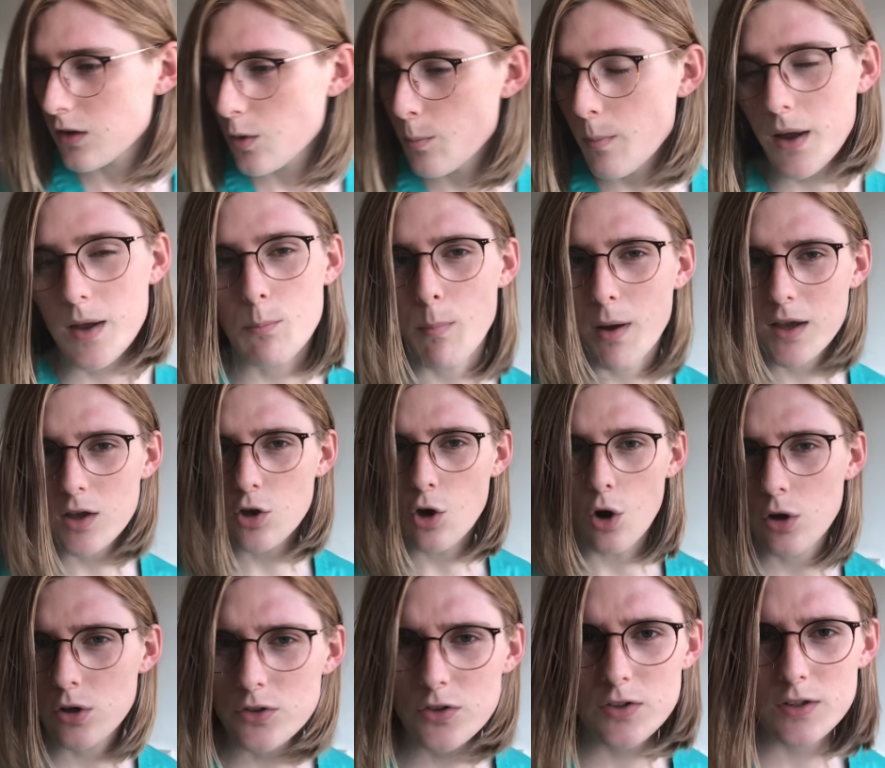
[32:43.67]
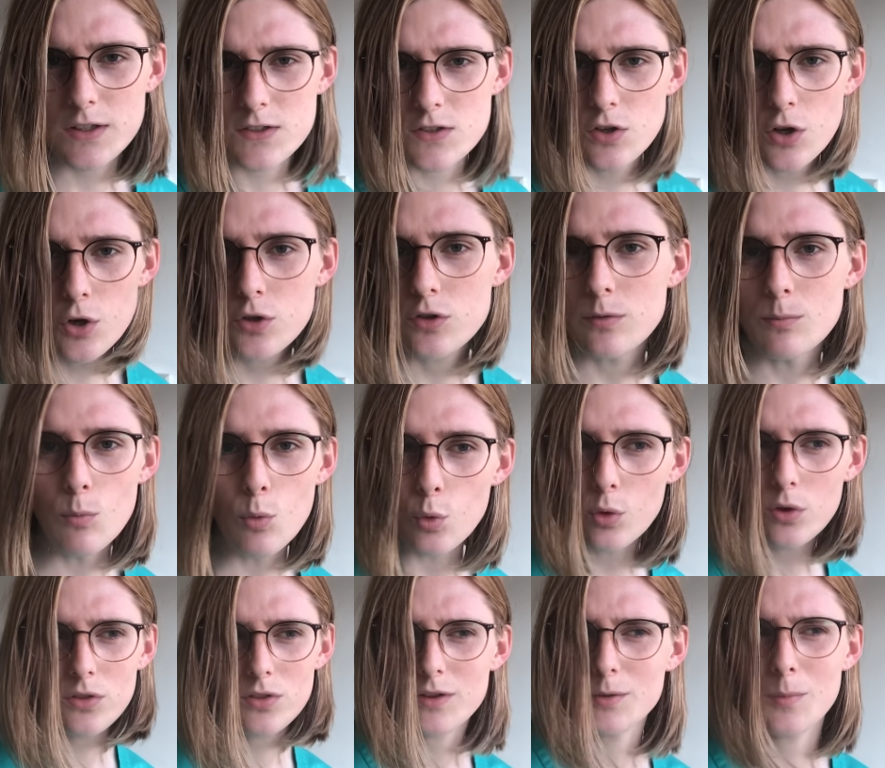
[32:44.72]
My coccyx hurts
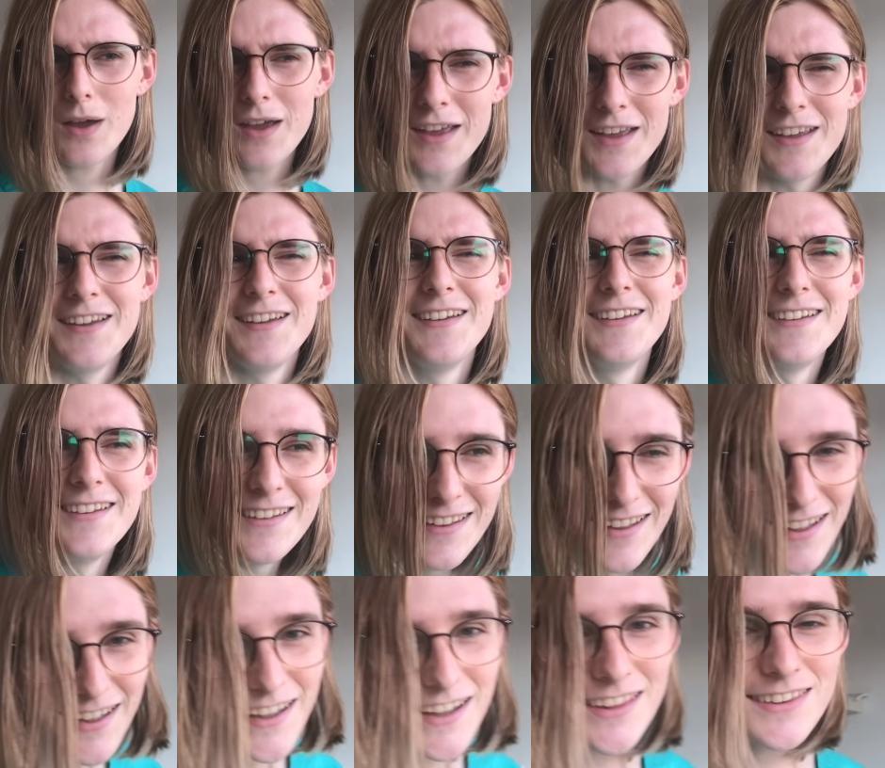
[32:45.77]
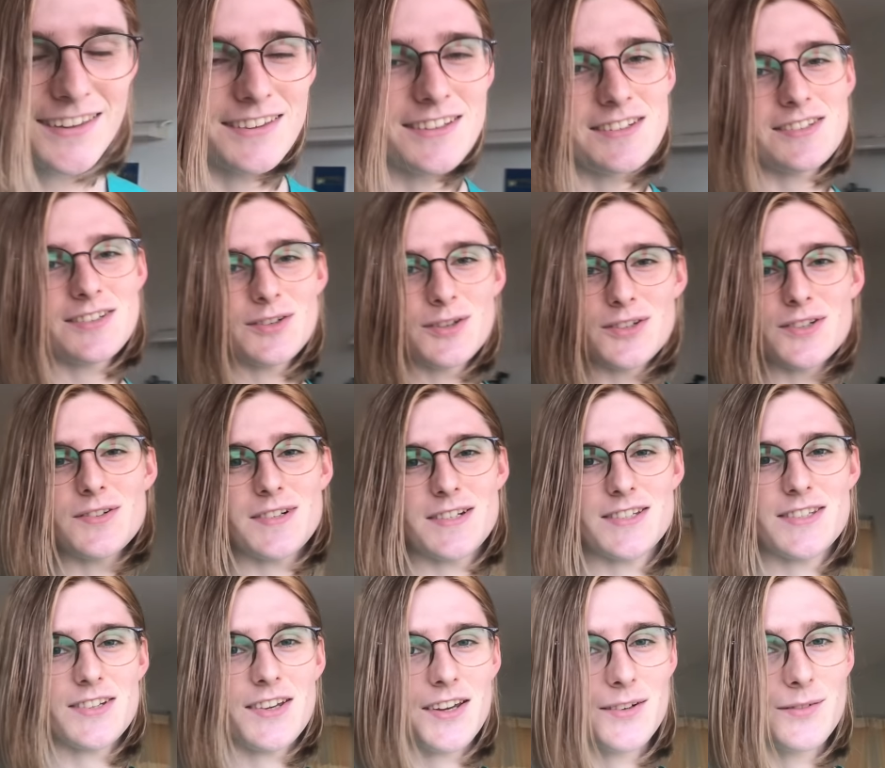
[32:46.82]
more than the surgery
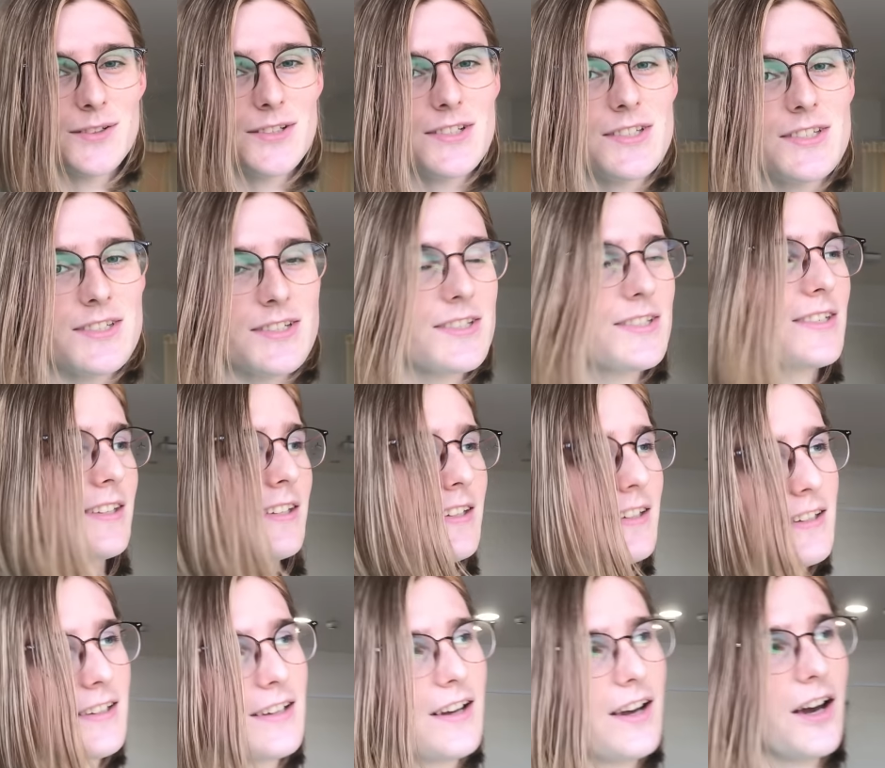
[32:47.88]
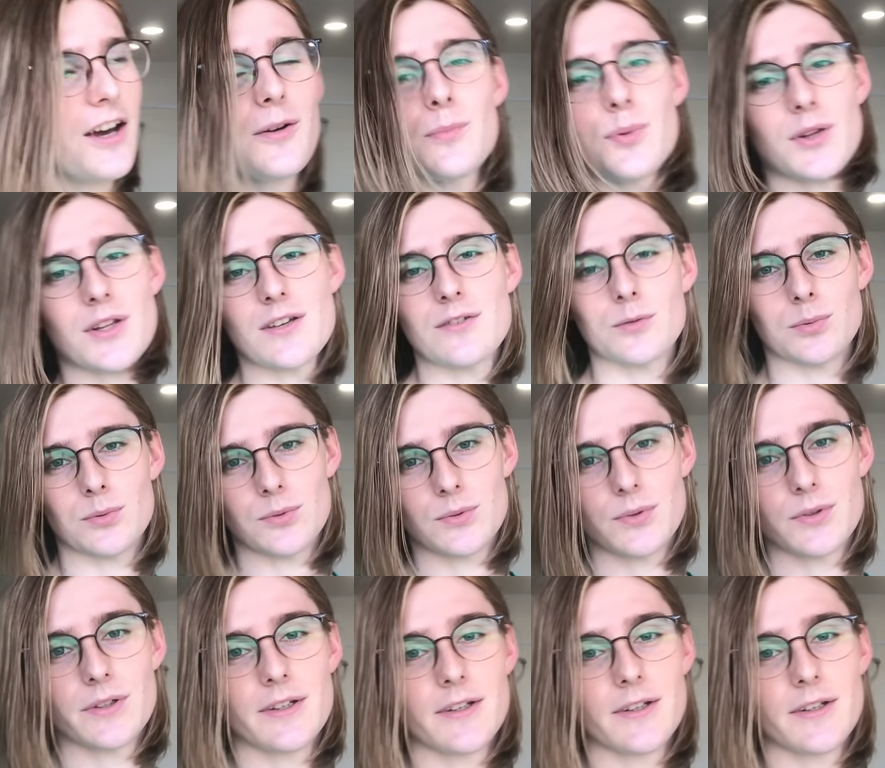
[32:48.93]
site, which is just unbelievable.